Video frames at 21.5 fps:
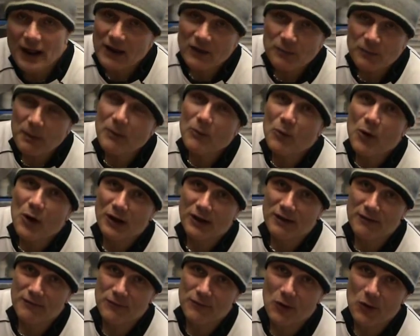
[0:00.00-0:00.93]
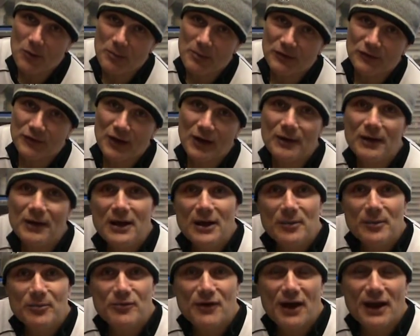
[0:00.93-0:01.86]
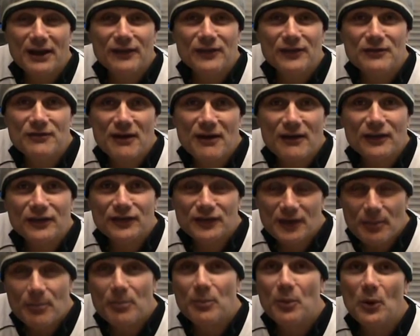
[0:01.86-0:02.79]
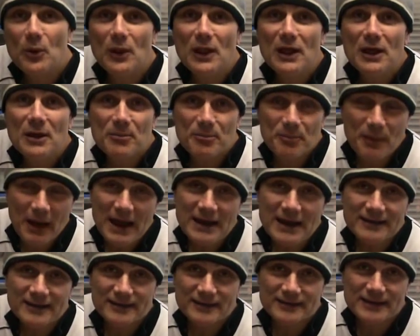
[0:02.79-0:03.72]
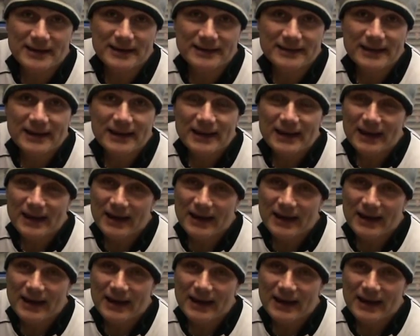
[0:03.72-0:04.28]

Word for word: And it's been working for me. So bread is a very simple bait, isn't it?